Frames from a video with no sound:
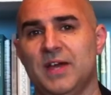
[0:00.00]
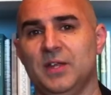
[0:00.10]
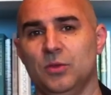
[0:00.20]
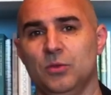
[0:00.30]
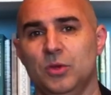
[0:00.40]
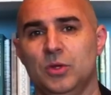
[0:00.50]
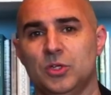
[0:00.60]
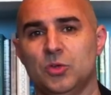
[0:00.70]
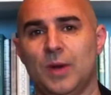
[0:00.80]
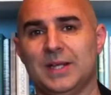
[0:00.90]
value
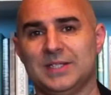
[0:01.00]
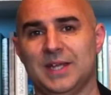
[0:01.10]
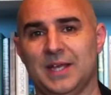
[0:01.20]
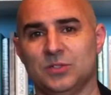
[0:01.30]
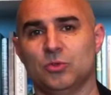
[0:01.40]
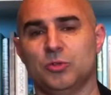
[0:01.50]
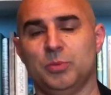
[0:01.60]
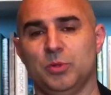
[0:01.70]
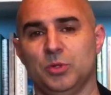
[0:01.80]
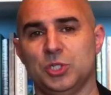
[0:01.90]
to us as
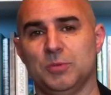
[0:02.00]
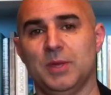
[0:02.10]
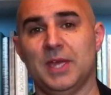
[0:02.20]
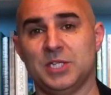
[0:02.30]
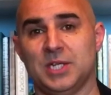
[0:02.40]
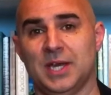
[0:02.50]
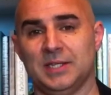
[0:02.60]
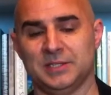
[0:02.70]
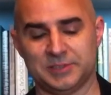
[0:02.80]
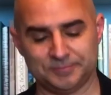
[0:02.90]
entrepreneurship
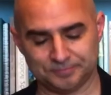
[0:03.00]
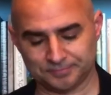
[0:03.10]
educators.